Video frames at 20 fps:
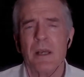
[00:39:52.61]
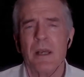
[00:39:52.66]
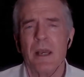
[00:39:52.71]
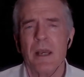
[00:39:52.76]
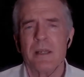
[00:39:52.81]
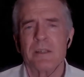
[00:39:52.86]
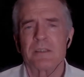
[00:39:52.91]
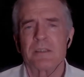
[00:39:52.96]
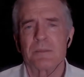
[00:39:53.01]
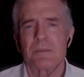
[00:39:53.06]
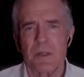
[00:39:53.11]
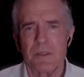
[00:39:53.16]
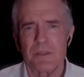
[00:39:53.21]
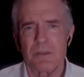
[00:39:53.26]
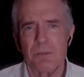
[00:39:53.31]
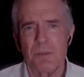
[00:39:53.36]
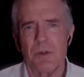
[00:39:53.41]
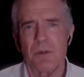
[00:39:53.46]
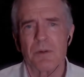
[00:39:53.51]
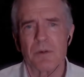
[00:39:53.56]
a special
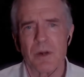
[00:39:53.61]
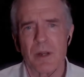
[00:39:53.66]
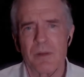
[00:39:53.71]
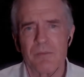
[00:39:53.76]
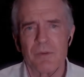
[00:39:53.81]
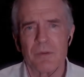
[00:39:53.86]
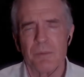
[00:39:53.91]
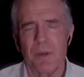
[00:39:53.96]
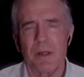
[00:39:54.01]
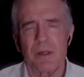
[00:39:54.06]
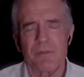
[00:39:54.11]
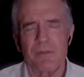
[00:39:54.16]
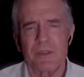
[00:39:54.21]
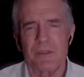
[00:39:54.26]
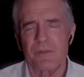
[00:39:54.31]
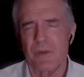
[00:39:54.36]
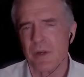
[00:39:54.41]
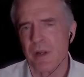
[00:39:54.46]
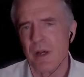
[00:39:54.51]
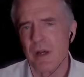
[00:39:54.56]
program for benefits
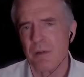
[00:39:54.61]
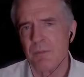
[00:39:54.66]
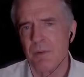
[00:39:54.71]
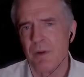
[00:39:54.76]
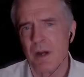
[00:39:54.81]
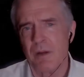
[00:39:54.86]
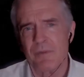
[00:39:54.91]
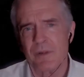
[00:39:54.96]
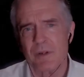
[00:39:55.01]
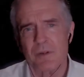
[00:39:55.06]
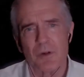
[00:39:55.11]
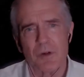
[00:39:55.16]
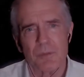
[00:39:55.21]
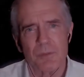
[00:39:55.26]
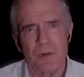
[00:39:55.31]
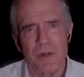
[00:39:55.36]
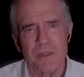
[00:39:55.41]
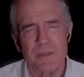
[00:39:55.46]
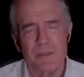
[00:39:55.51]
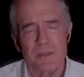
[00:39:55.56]
for nonprofit
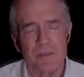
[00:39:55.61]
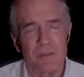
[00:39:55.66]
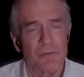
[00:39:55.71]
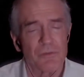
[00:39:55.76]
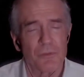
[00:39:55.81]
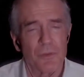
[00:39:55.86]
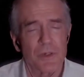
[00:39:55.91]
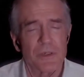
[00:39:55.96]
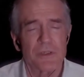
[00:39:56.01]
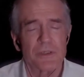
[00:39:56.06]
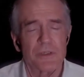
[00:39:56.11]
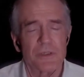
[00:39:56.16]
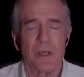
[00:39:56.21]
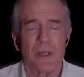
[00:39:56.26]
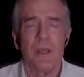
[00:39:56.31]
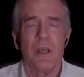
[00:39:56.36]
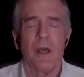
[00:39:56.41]
corporations, of which